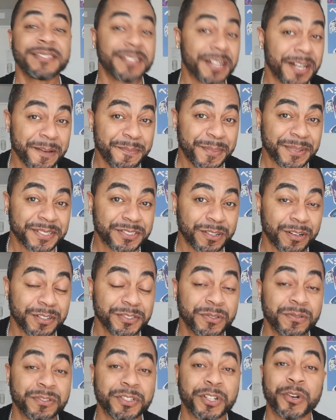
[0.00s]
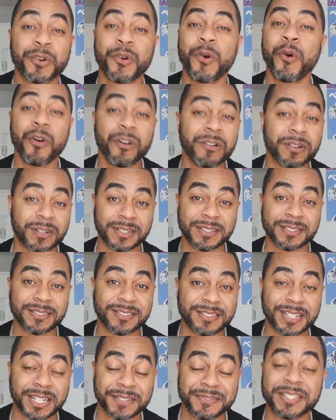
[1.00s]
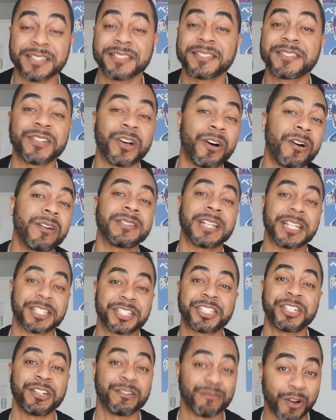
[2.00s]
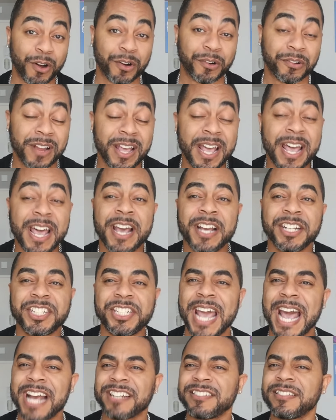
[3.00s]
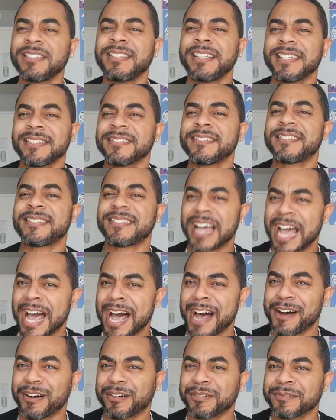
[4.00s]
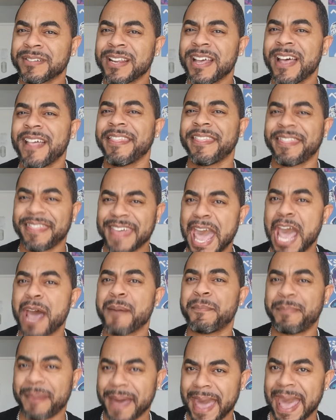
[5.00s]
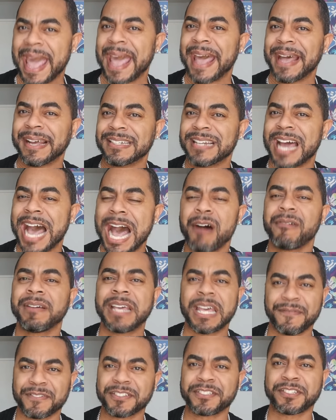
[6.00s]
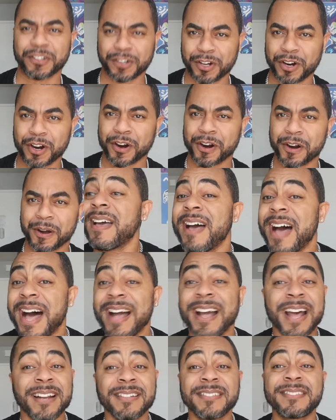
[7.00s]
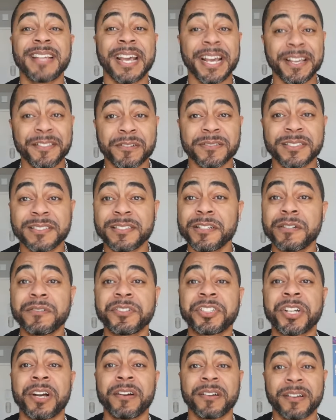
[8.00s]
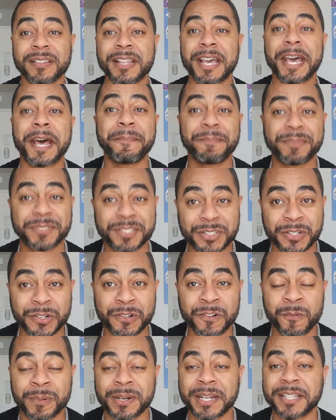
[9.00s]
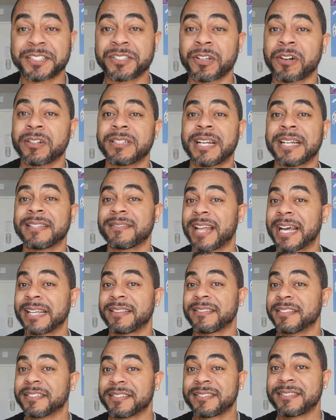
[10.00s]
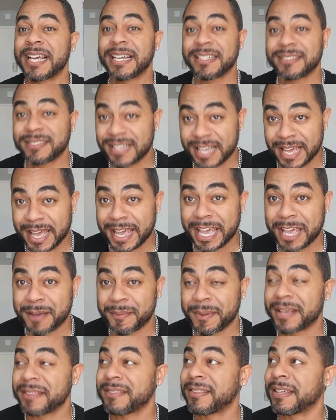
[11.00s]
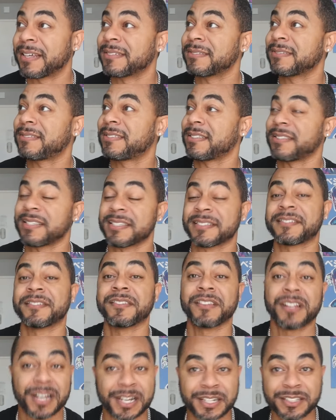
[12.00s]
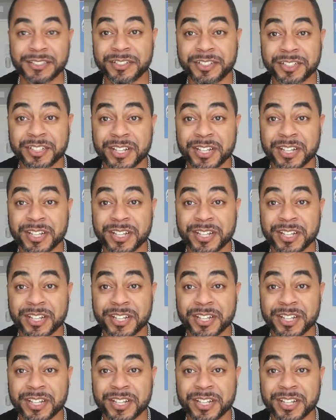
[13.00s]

up and starts doing the chorus of this song that she wrote. She actually didn't sound that bad. I'll give it to her. I gotta say though, this little chunk of the episode when they started at like the sex game and then to this lunch,